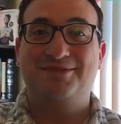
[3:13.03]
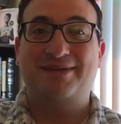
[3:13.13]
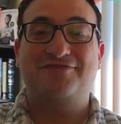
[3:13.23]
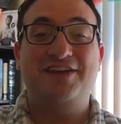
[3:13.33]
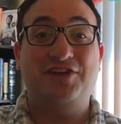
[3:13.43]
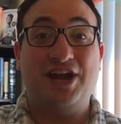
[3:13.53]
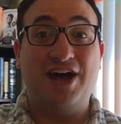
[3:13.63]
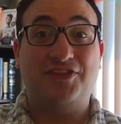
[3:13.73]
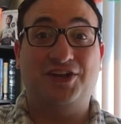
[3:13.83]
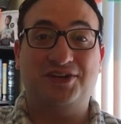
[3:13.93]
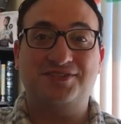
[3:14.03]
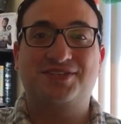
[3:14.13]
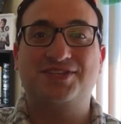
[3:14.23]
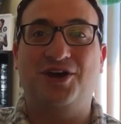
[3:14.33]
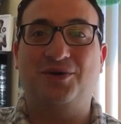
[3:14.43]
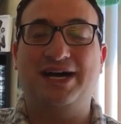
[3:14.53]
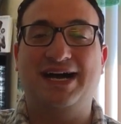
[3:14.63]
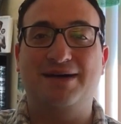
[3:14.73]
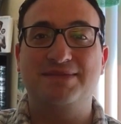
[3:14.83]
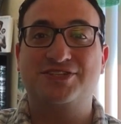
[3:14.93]
My favorite authors. So,
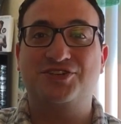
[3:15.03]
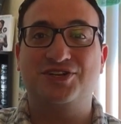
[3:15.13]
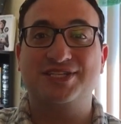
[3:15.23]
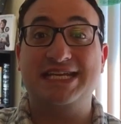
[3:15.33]
Mr.